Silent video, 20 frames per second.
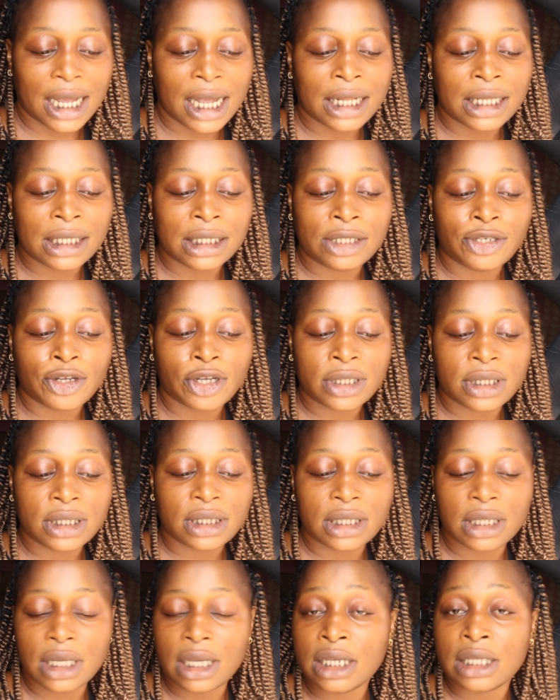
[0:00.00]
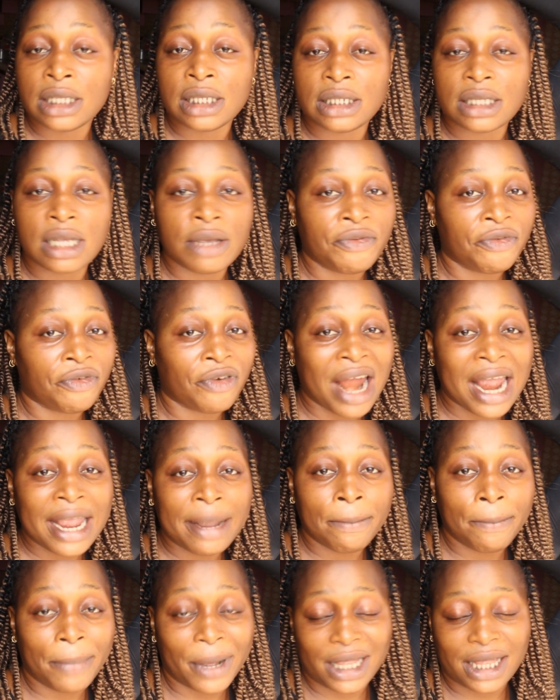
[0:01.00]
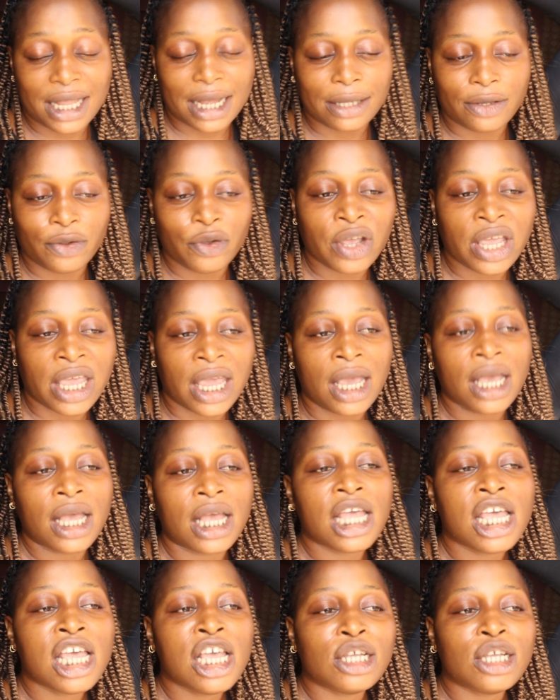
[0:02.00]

And just, it's a frying pattern, okay?